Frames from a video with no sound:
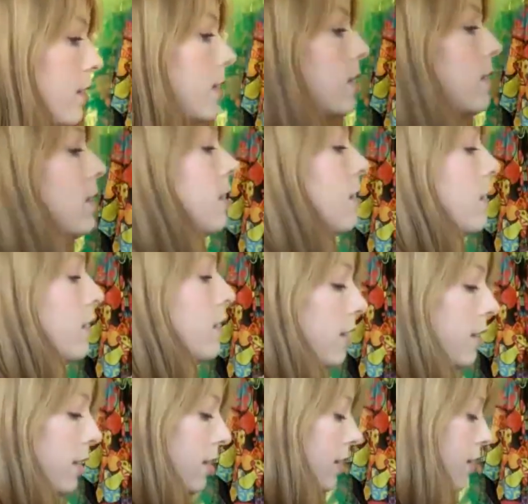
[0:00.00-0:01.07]

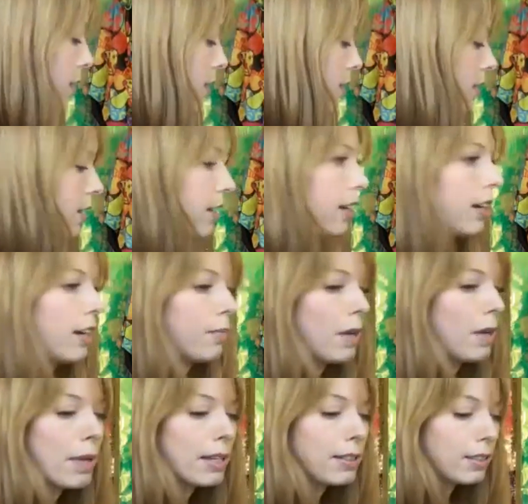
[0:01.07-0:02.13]
I'm gonna get
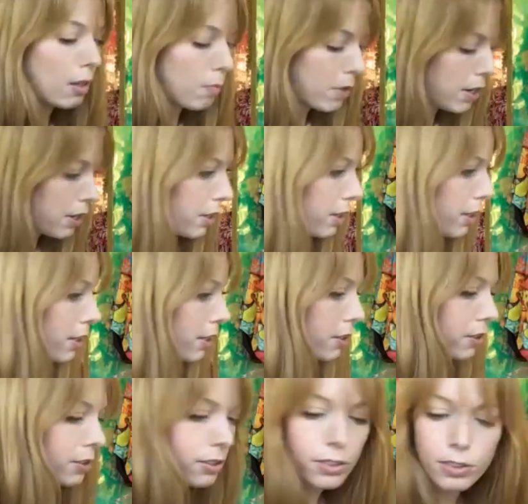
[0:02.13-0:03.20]
my Pentel markers.